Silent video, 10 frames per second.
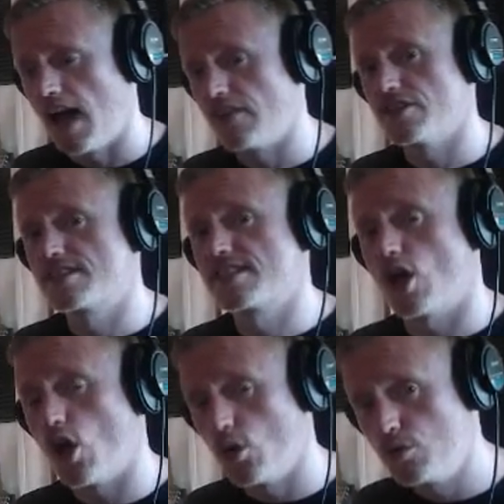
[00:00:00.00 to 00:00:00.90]
and the
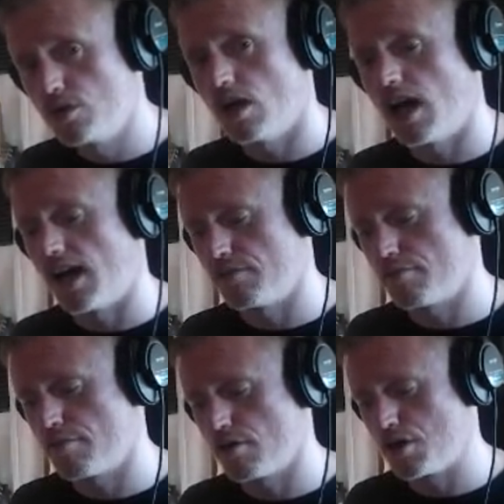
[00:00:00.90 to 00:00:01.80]
tone
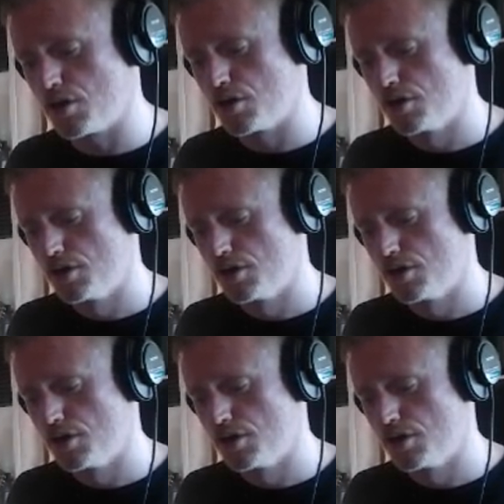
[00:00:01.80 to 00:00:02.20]
and the